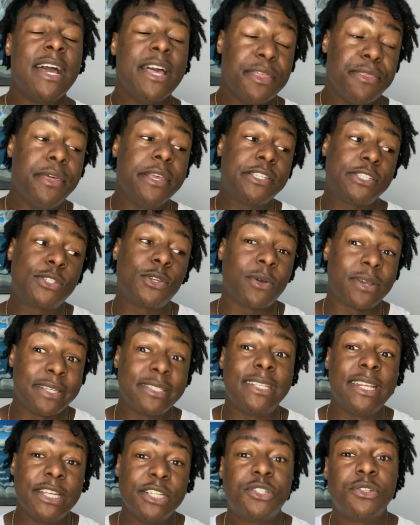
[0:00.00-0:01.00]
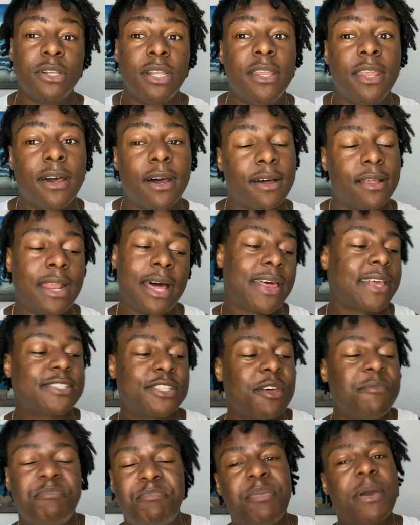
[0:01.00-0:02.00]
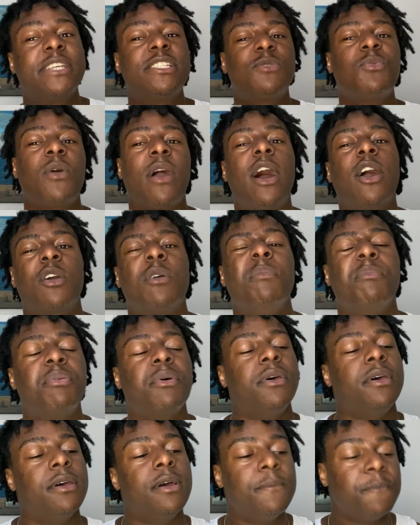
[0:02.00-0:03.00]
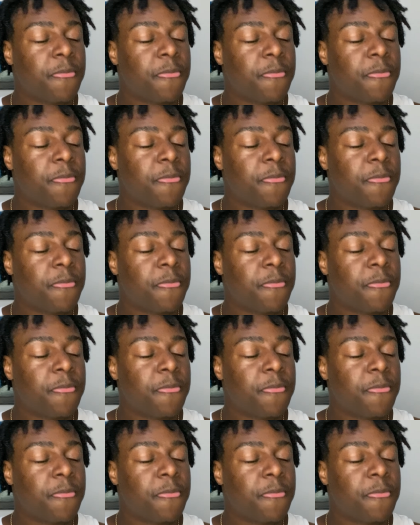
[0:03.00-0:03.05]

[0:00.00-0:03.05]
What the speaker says: This song is literally that. Like, that's the best way I can put it.